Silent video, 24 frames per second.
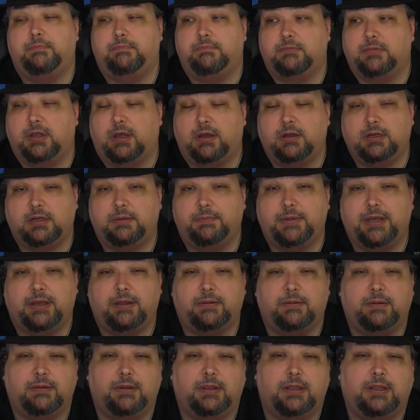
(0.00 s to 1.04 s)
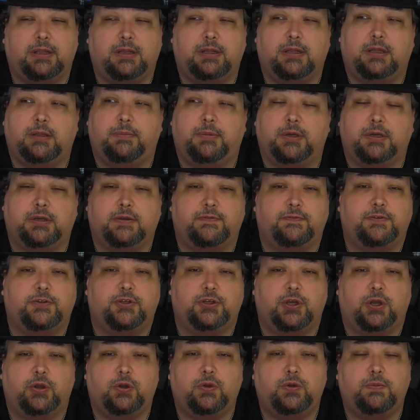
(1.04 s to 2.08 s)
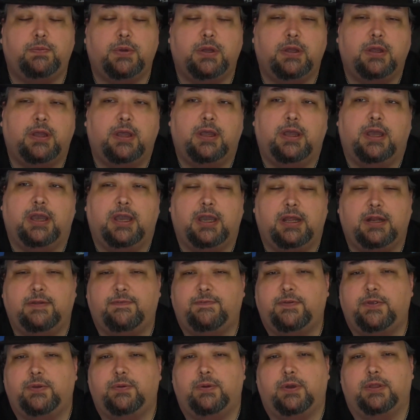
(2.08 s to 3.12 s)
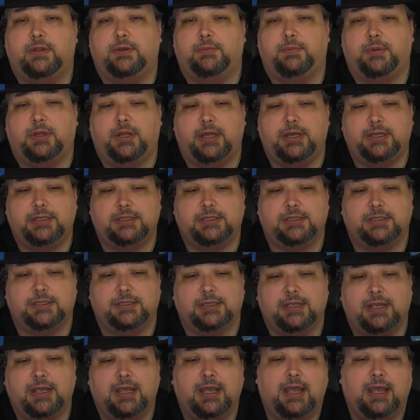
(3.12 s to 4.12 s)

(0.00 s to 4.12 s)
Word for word: talked about in the book of Job and a few other places,